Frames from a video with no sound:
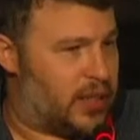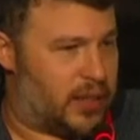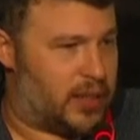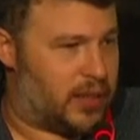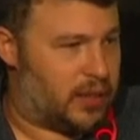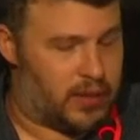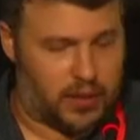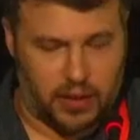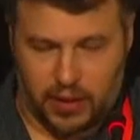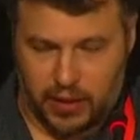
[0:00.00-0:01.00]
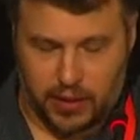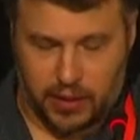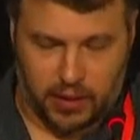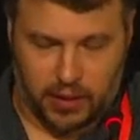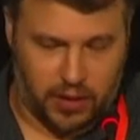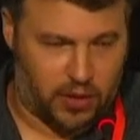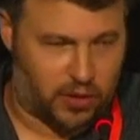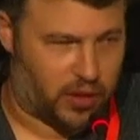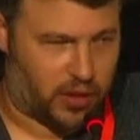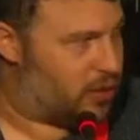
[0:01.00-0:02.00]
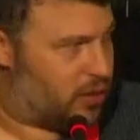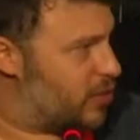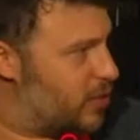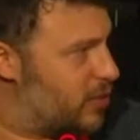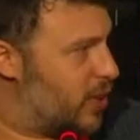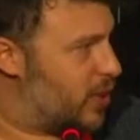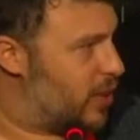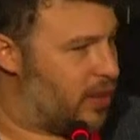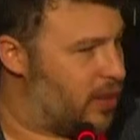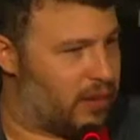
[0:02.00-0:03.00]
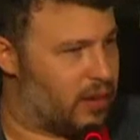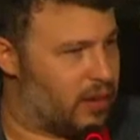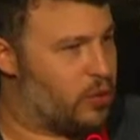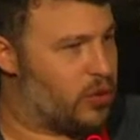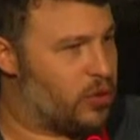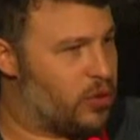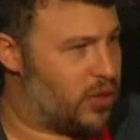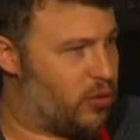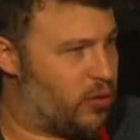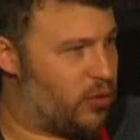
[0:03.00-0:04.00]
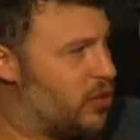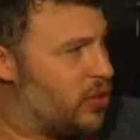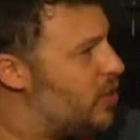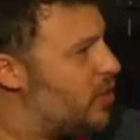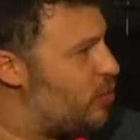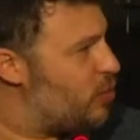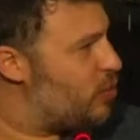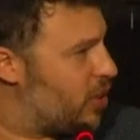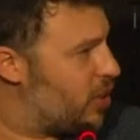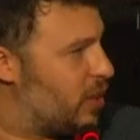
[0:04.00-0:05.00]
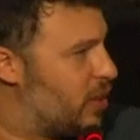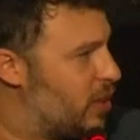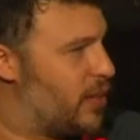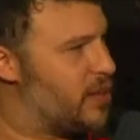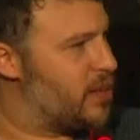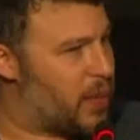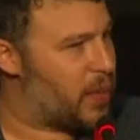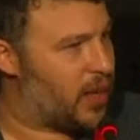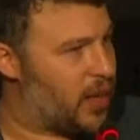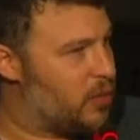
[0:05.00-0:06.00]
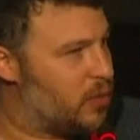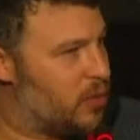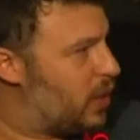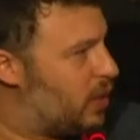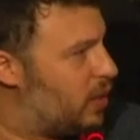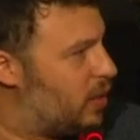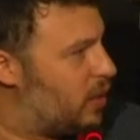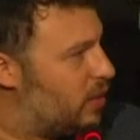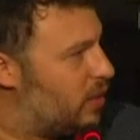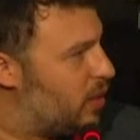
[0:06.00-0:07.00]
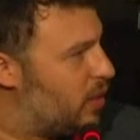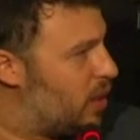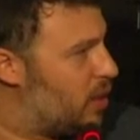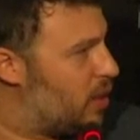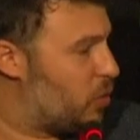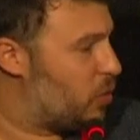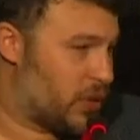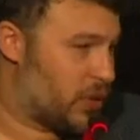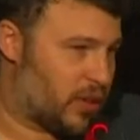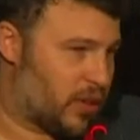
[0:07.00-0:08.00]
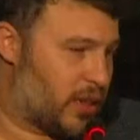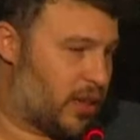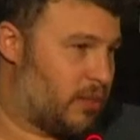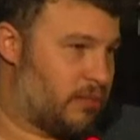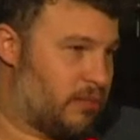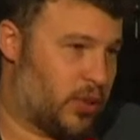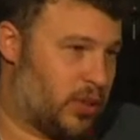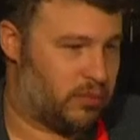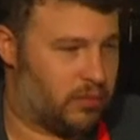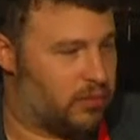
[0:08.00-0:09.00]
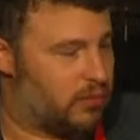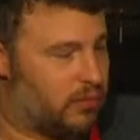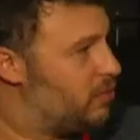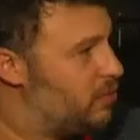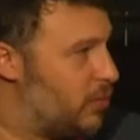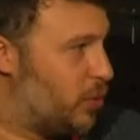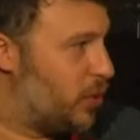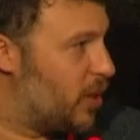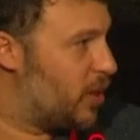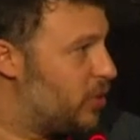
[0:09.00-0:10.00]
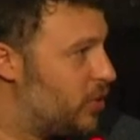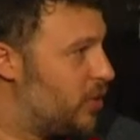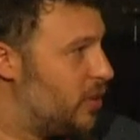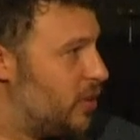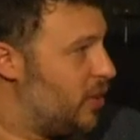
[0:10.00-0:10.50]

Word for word: is in the uh, uh, registry of the resources, and I'm not sure that it's separated for both. Um,